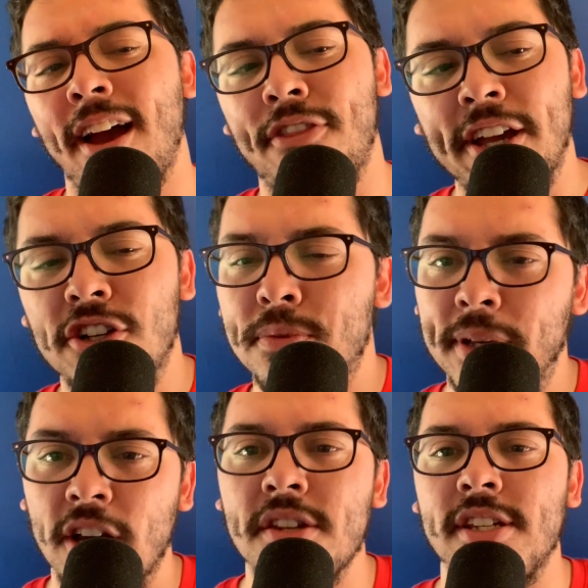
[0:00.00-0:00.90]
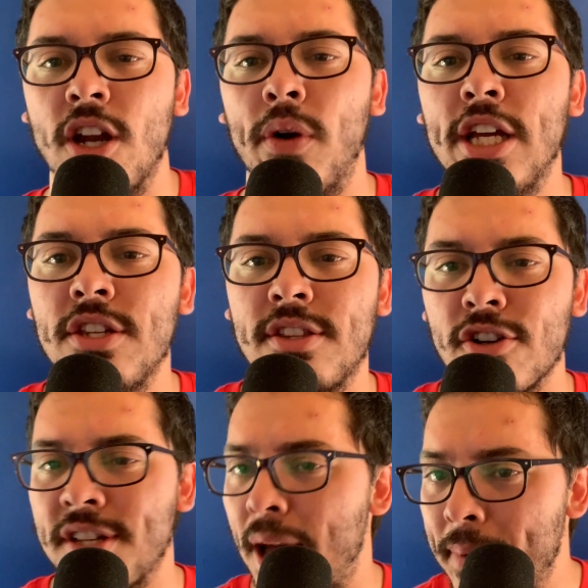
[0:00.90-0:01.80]
I think just because, you know,
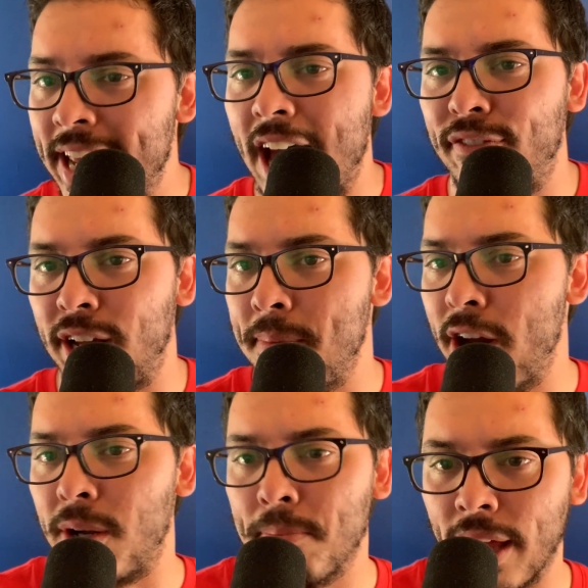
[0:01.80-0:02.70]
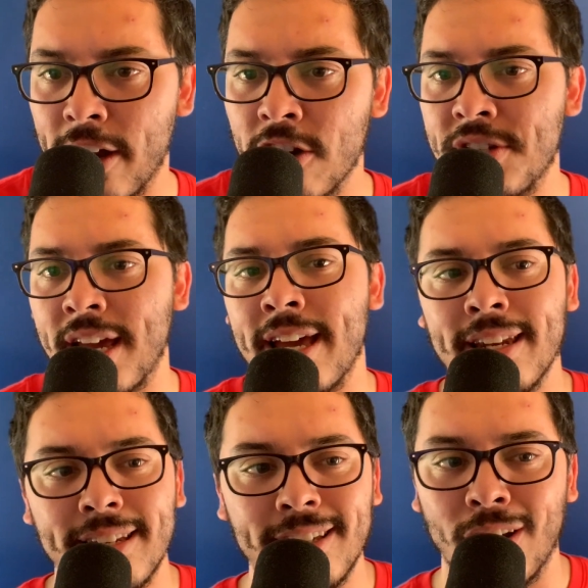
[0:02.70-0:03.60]
there's not many African-American players,
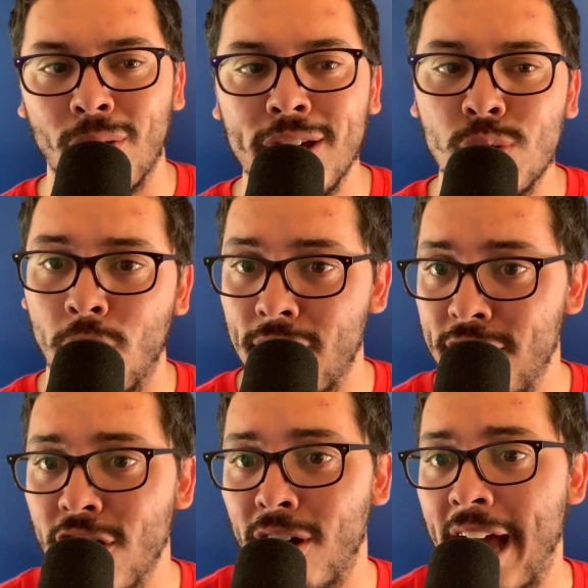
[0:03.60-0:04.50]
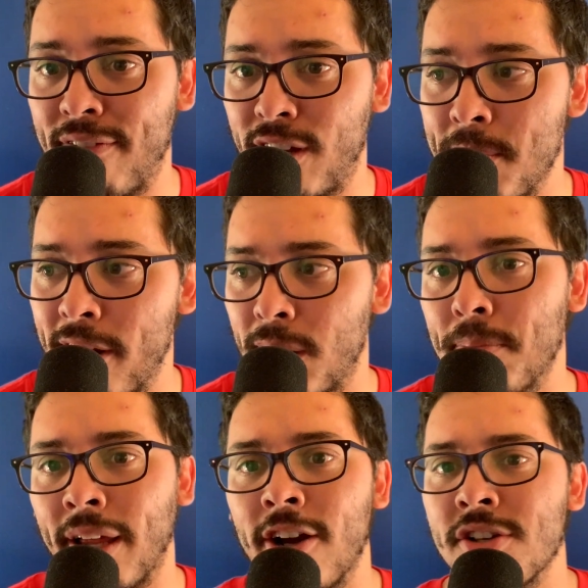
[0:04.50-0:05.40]
and, you know, he's one of the young African-American
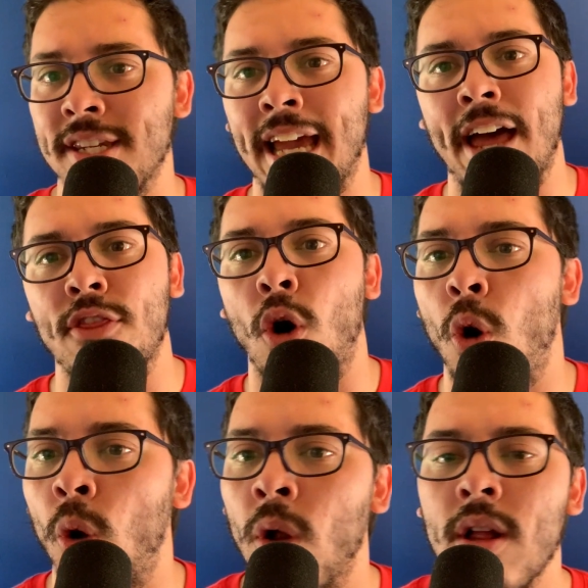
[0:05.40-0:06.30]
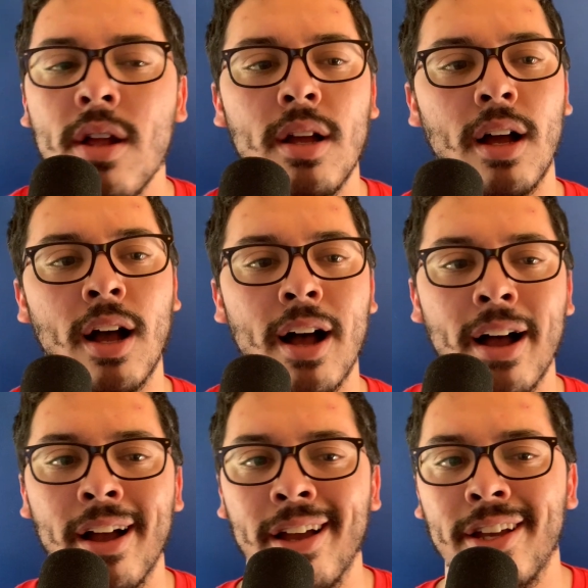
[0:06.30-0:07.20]
players, and he had the whole,
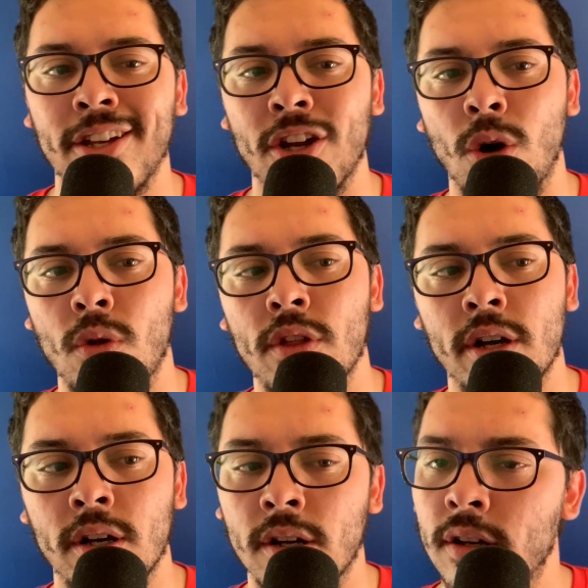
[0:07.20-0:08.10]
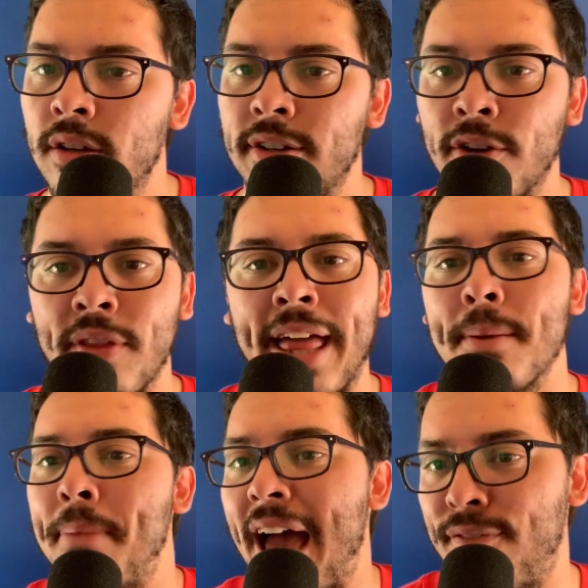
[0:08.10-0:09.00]
they had
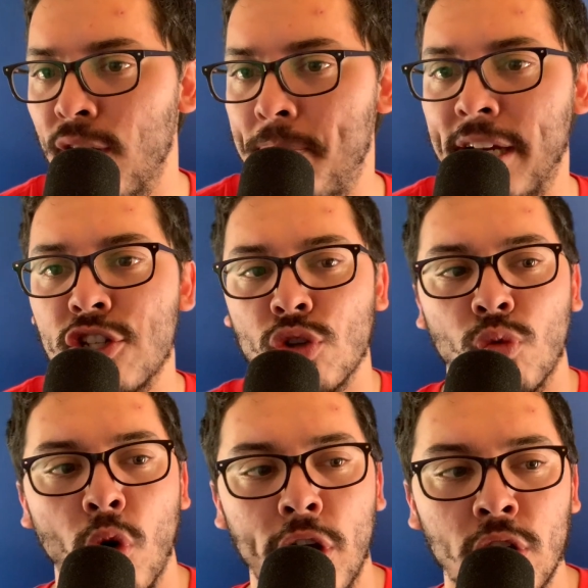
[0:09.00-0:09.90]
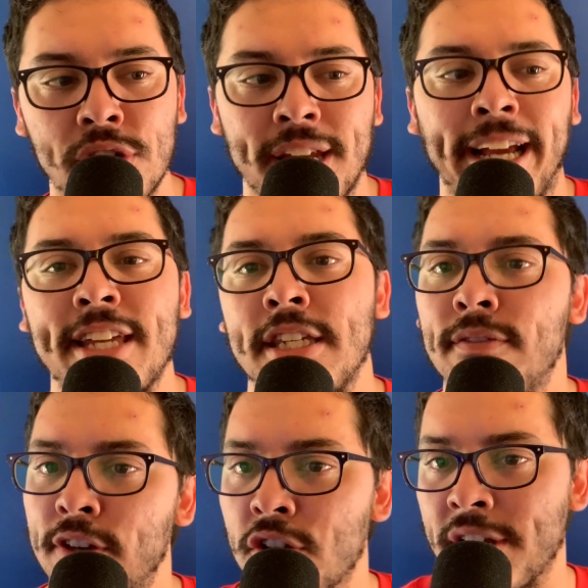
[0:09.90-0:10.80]
the bat flip against the Royals, and I guess he
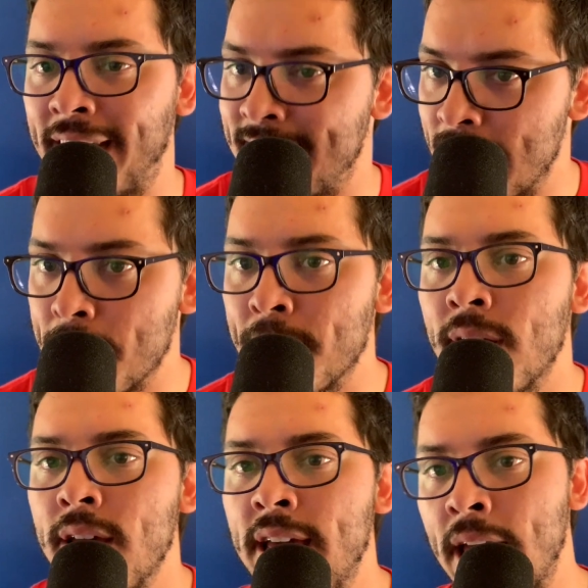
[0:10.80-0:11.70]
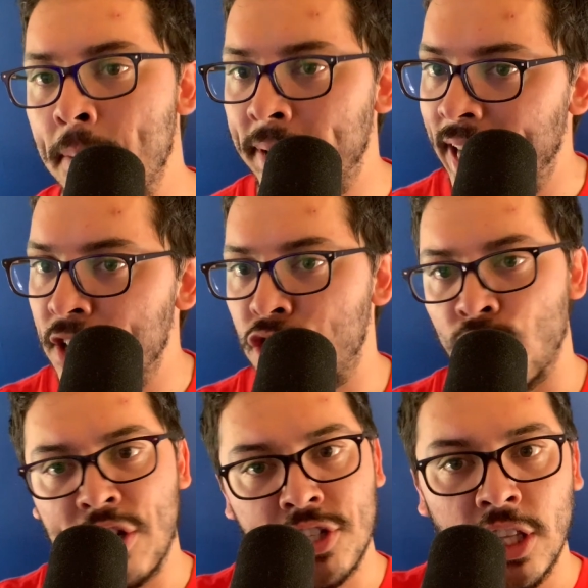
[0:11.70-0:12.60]
feels like it's him against the
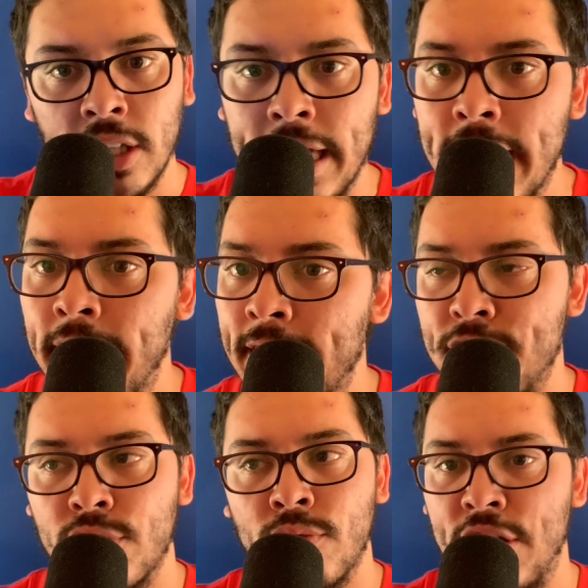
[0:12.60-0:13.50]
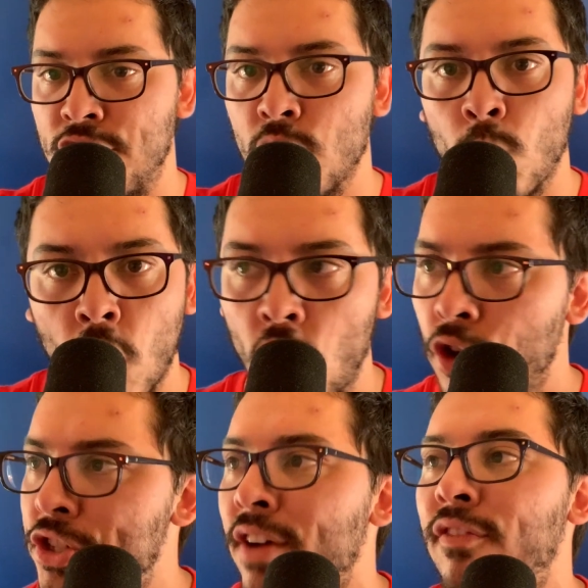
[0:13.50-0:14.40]
rest of the league, against the rest of the
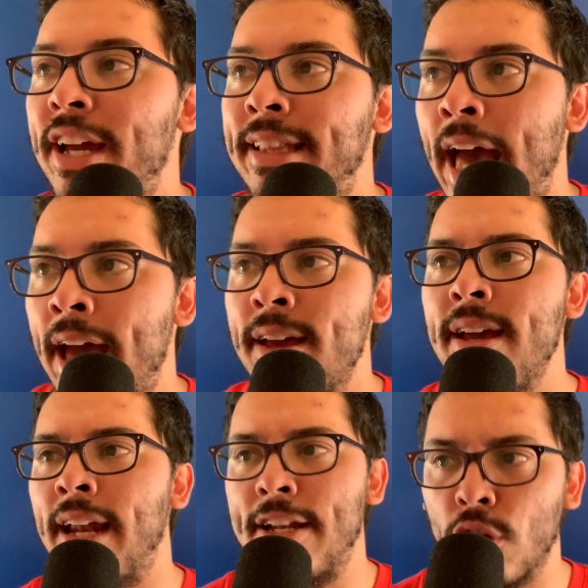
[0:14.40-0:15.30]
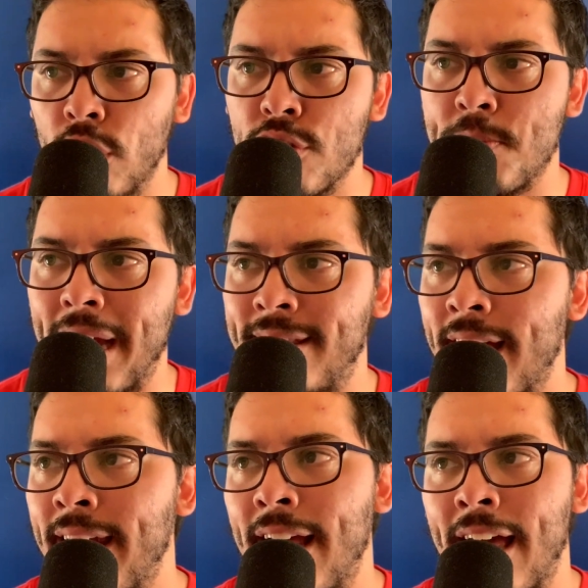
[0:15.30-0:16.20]
world, stuff like that. And I totally respect
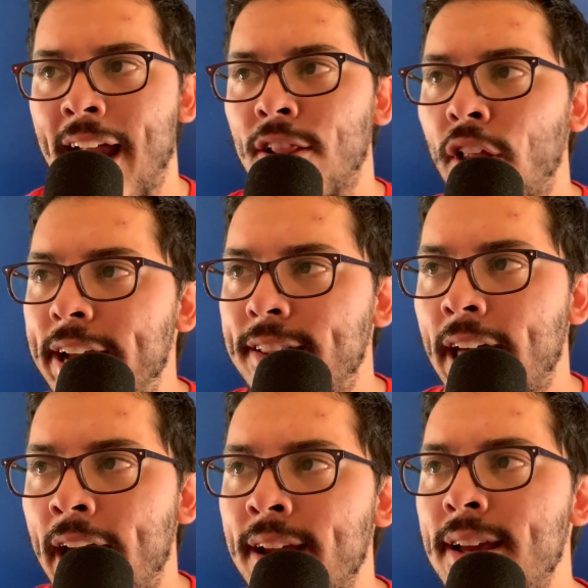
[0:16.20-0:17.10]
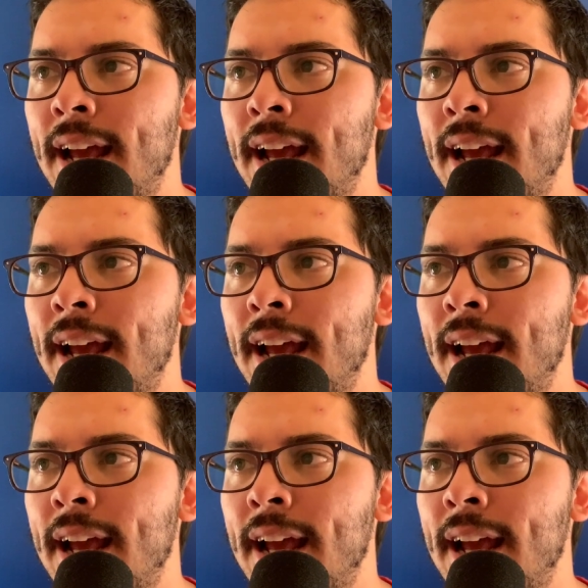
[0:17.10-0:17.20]
that, and I like that.